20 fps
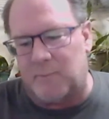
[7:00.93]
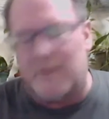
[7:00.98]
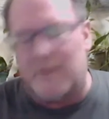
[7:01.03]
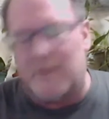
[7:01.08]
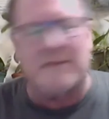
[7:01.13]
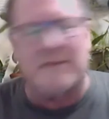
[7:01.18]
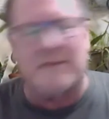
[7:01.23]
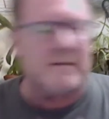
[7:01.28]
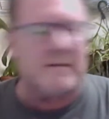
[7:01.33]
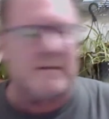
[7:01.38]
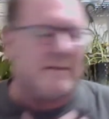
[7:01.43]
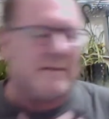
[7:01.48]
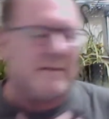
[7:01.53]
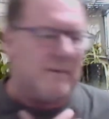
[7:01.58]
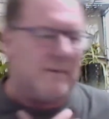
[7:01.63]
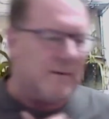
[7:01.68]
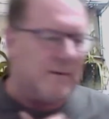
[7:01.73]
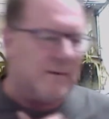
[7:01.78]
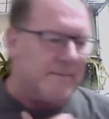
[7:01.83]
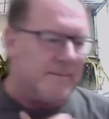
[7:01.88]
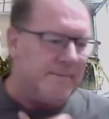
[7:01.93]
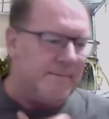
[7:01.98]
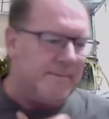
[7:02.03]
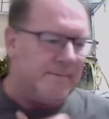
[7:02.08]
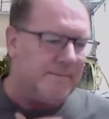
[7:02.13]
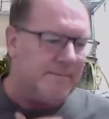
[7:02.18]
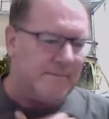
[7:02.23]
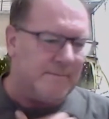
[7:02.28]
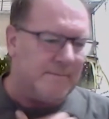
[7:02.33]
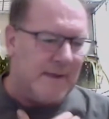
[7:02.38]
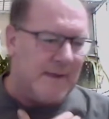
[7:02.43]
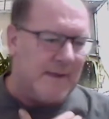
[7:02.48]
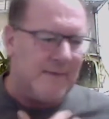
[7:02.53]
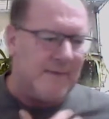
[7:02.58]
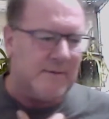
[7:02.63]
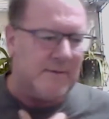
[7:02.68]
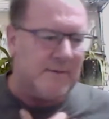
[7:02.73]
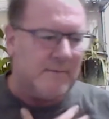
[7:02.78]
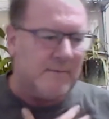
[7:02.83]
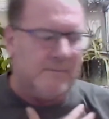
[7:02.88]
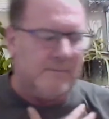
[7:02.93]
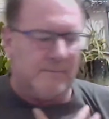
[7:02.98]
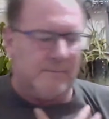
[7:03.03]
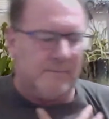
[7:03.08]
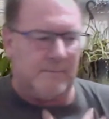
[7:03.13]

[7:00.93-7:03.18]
regions are having to